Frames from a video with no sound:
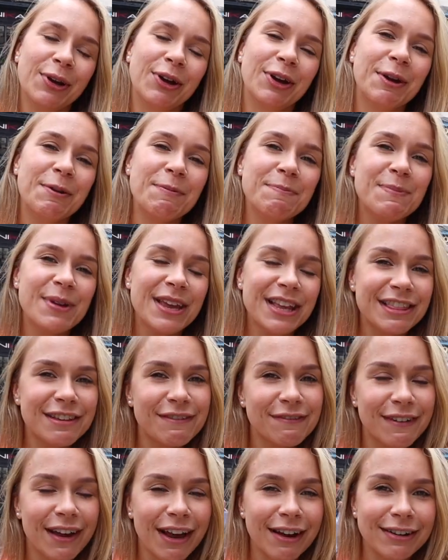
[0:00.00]
We're gonna meet
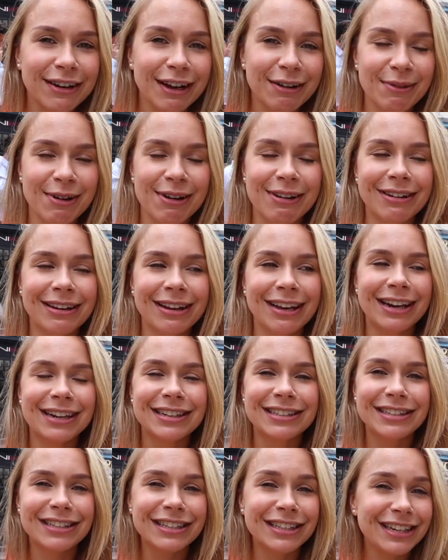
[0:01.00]
the founder, we're gonna get
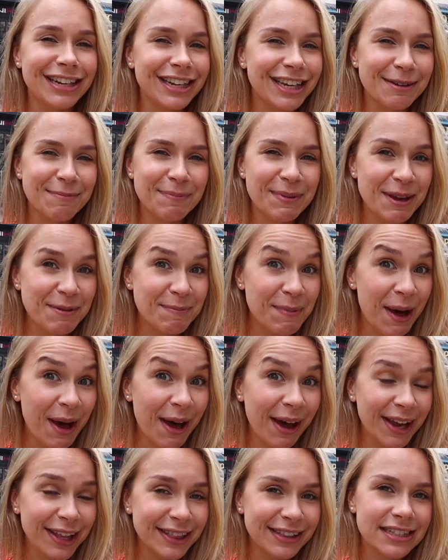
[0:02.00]
a sneaky peek
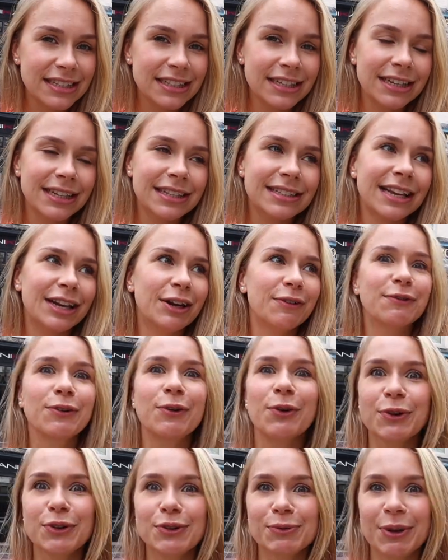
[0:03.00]
behind the scenes, and of
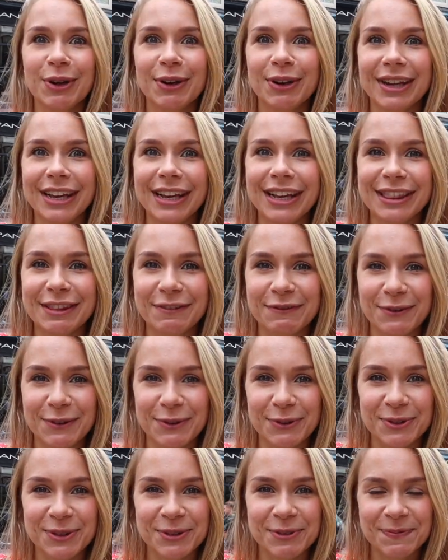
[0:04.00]
course we're gonna eat the
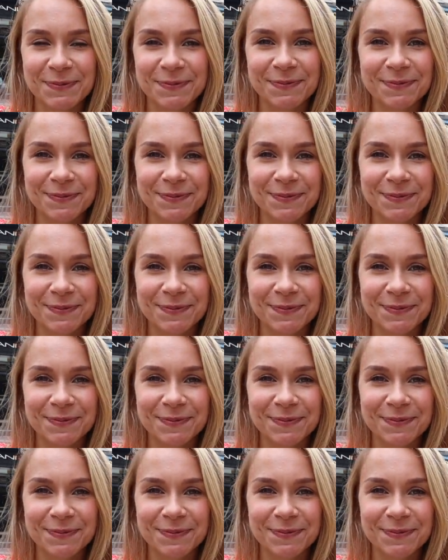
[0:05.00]
food.